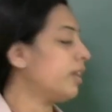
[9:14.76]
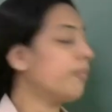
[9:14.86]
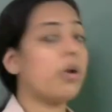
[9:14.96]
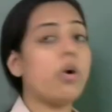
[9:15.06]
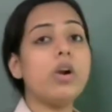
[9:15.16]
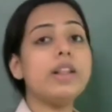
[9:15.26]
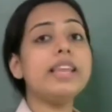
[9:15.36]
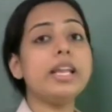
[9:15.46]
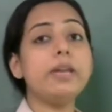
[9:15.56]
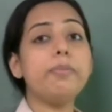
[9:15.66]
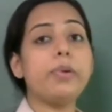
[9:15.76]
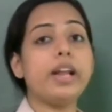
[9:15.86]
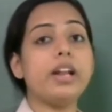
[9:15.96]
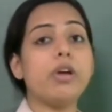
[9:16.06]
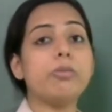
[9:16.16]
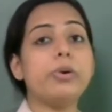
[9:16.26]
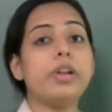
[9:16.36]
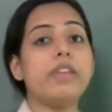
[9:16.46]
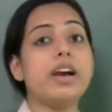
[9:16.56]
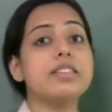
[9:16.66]
all the input and output
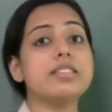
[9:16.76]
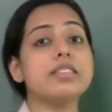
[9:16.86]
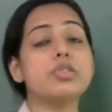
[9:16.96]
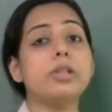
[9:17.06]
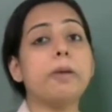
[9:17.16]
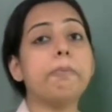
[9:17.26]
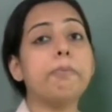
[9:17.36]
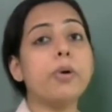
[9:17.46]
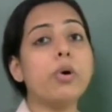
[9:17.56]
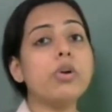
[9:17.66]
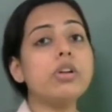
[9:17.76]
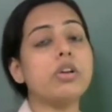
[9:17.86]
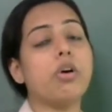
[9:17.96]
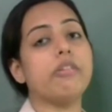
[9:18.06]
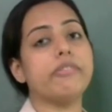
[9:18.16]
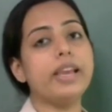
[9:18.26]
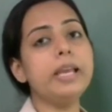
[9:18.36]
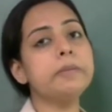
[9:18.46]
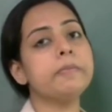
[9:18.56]
devices to the port of a